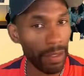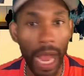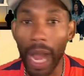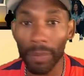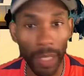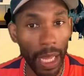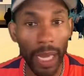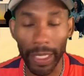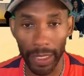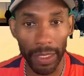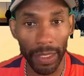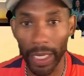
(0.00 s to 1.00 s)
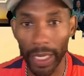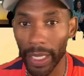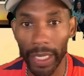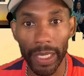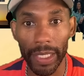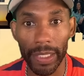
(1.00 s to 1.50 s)
I'm lucky.
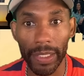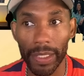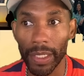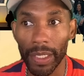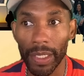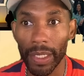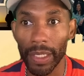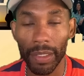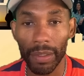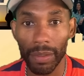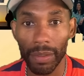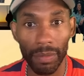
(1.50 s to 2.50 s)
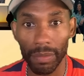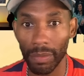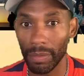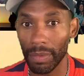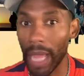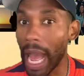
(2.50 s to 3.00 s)
Cause
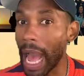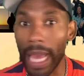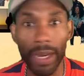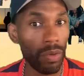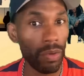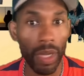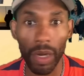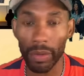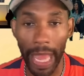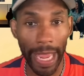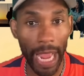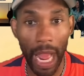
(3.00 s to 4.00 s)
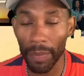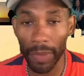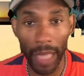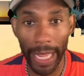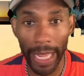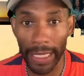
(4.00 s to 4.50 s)
I don't know. Like, I'm
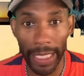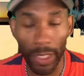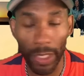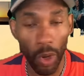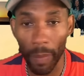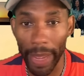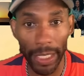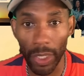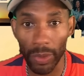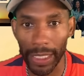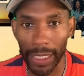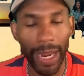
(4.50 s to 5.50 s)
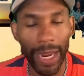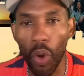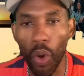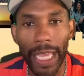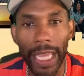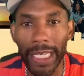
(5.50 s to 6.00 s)
like, this don't make no sense. Like,
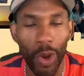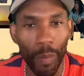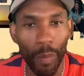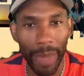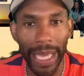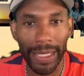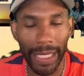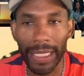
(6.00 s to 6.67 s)
it don't make sense.